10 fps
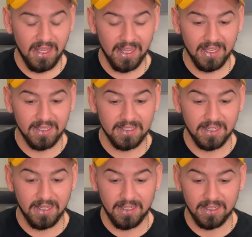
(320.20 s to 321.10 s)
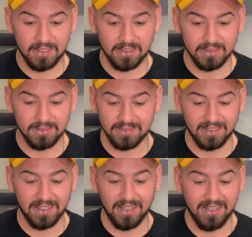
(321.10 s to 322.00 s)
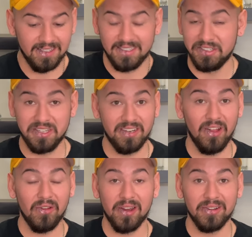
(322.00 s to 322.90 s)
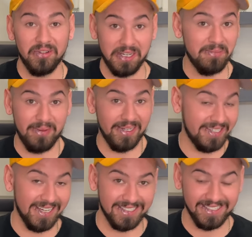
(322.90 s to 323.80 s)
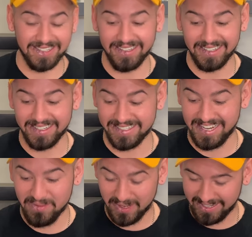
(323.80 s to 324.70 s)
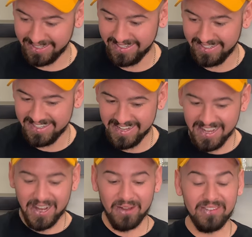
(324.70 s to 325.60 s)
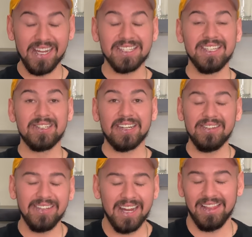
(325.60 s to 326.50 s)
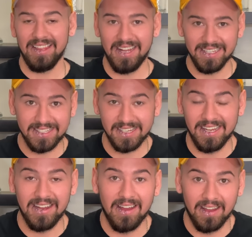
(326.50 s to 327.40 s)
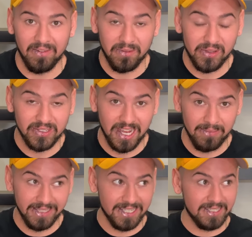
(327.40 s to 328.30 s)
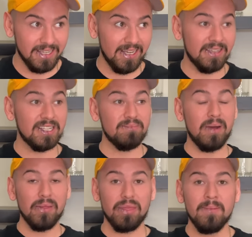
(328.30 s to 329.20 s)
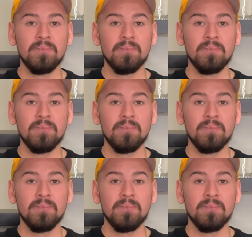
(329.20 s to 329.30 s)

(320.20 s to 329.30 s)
and uh, it's just an all-around great beer, guys. That's all I got to say about it. Hopefully you guys enjoyed. We got lots uh, reviews coming this uh, this month.